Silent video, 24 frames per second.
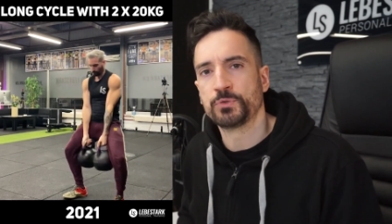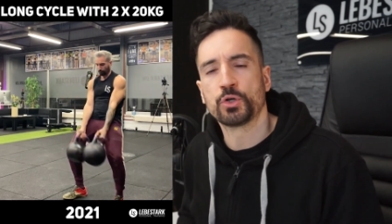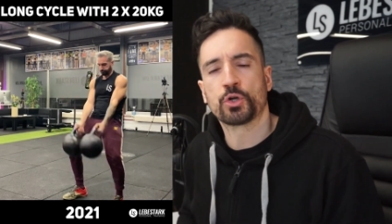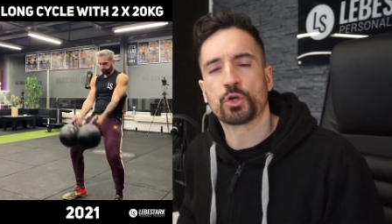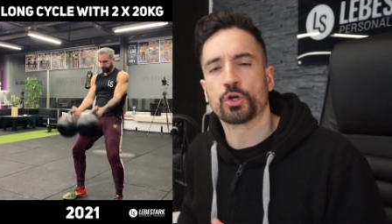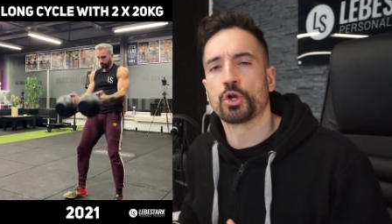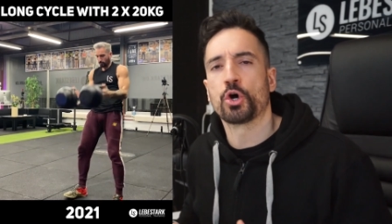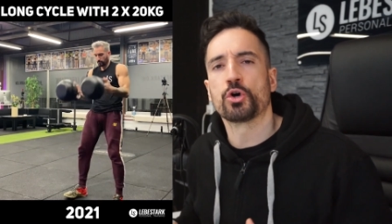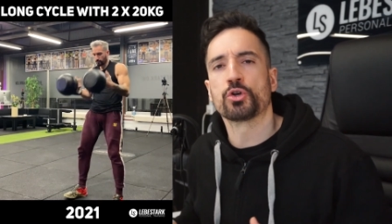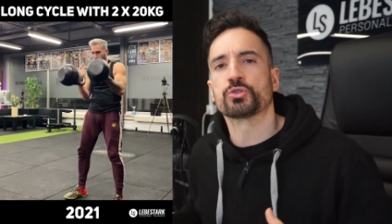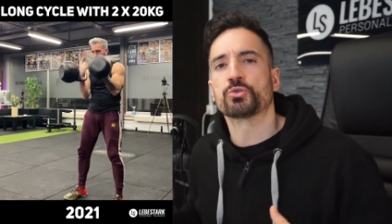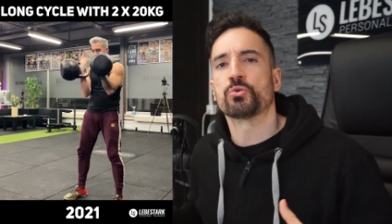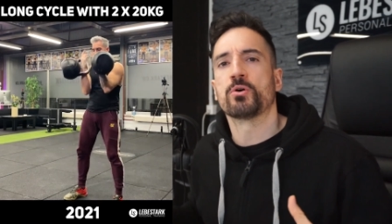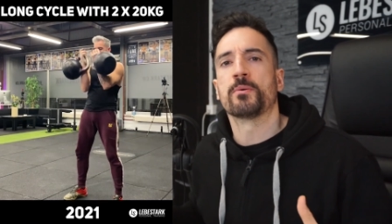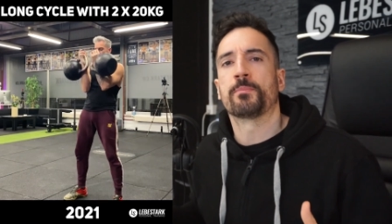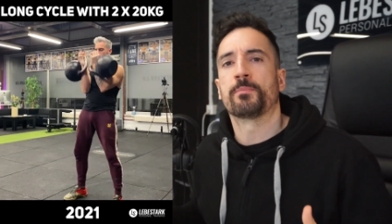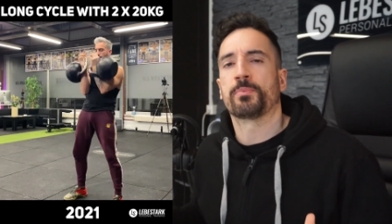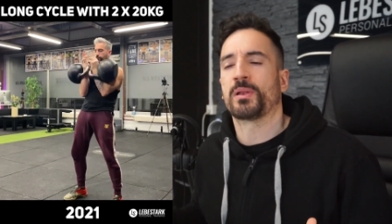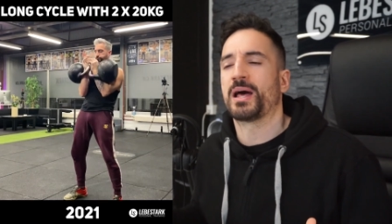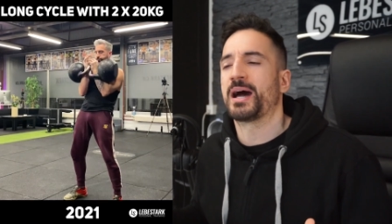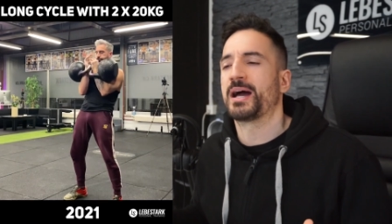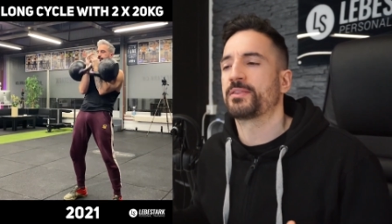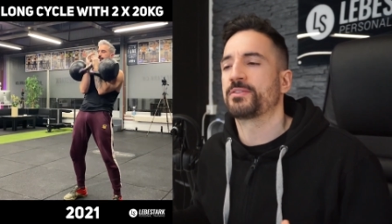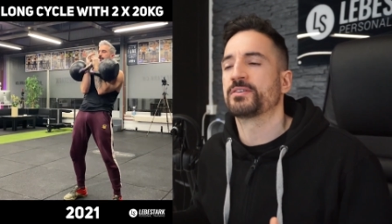You can also
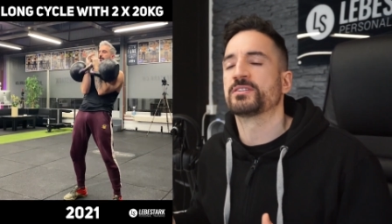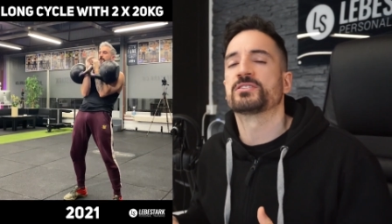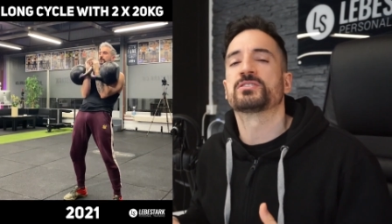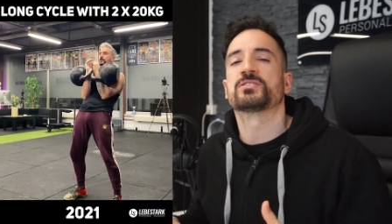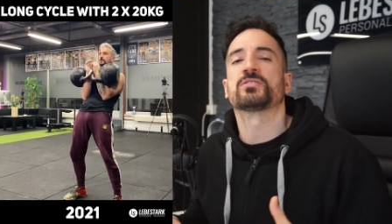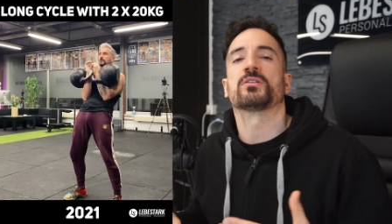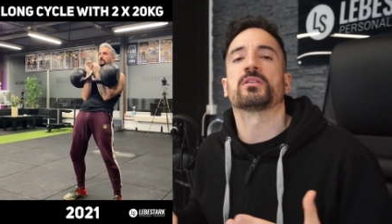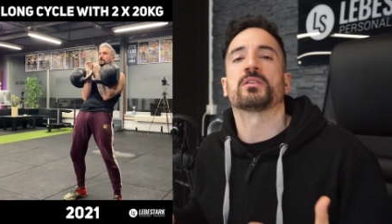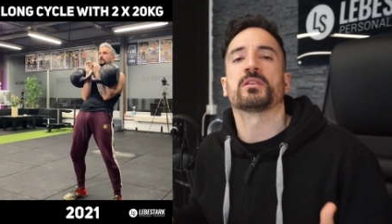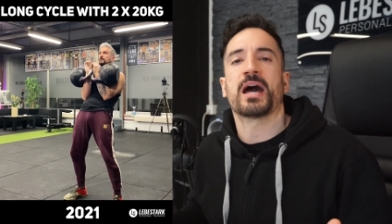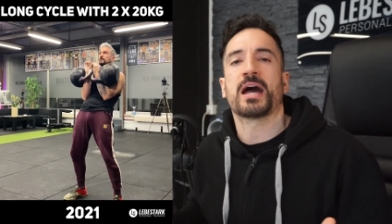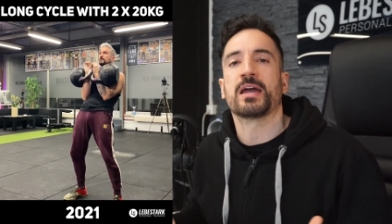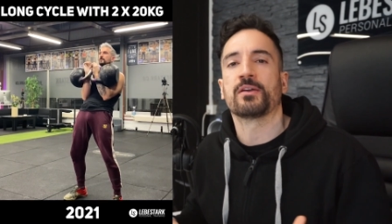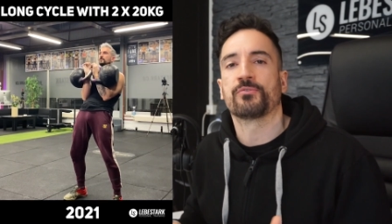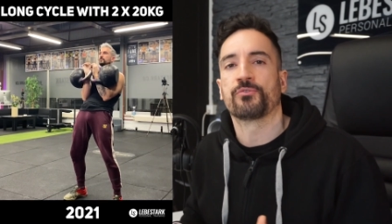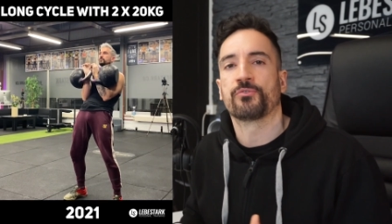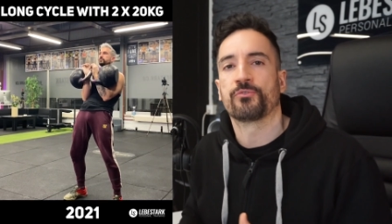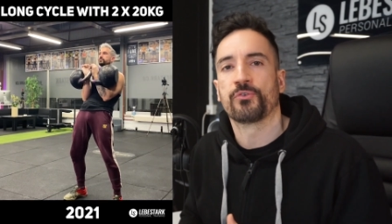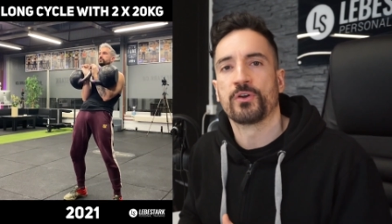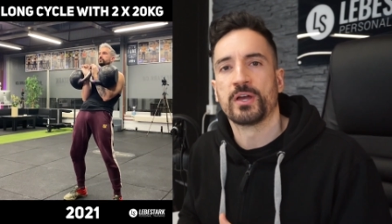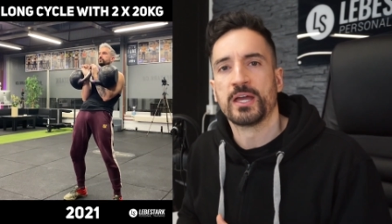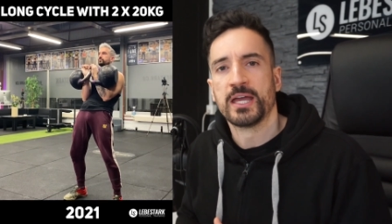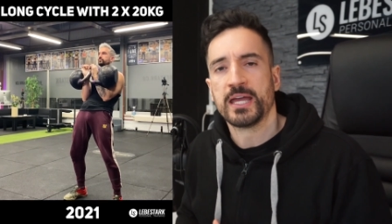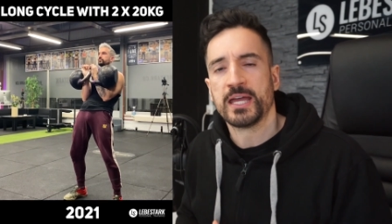apply this to
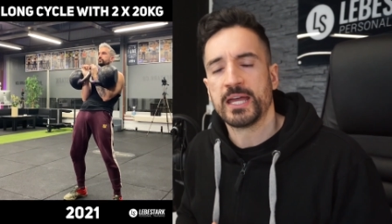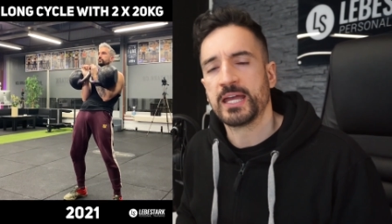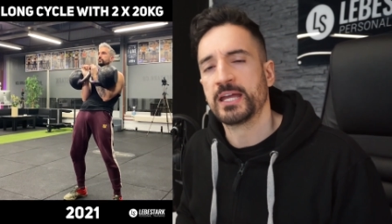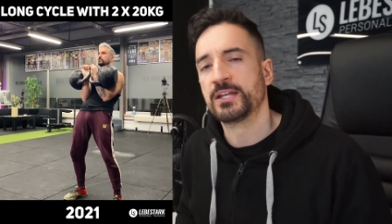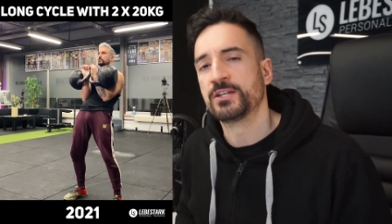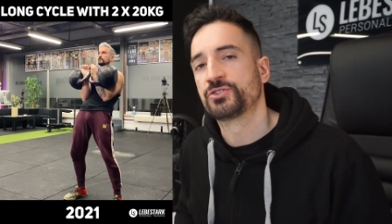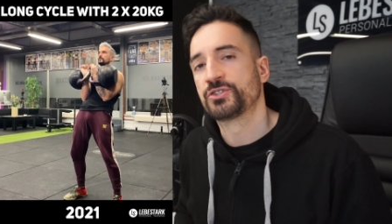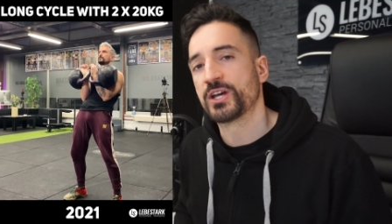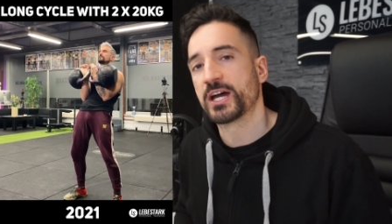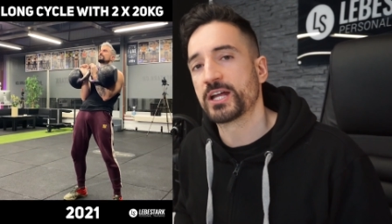life in